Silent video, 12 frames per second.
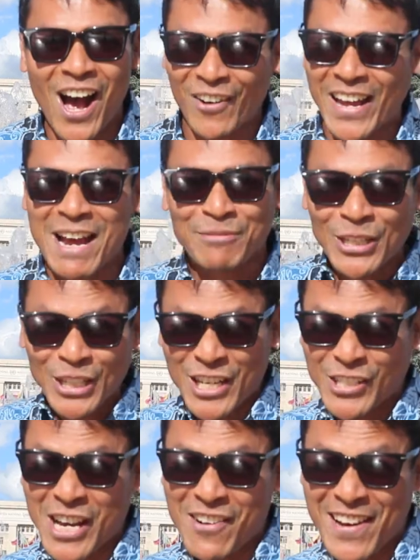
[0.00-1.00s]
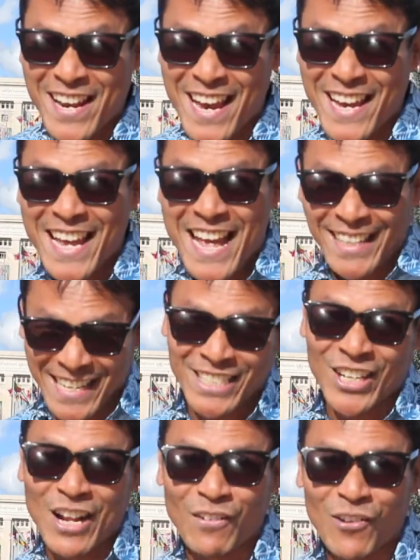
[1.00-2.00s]
Okay, I'm Didi Le Javanais.
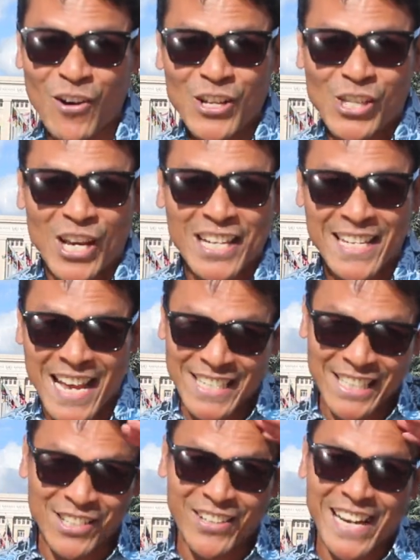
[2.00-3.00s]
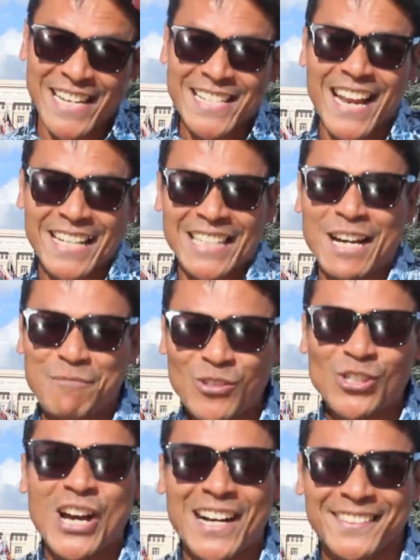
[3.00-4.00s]
Thanks a lot for watching. See you again next time.
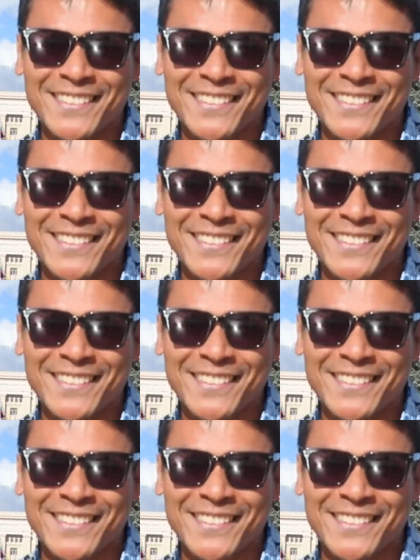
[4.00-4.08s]
Ciao.